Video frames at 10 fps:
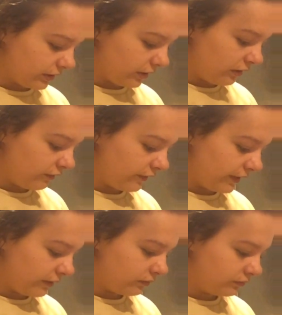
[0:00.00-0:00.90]
it off
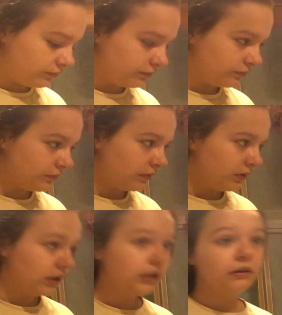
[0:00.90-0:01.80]

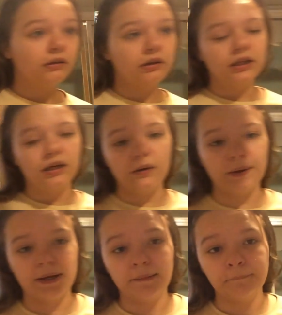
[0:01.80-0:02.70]
now.
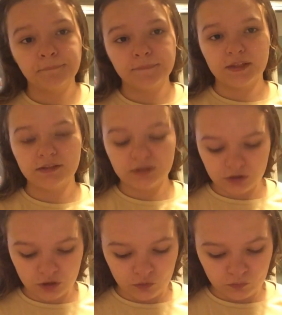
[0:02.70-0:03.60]
Okay,
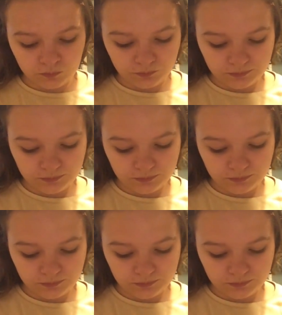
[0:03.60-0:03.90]
so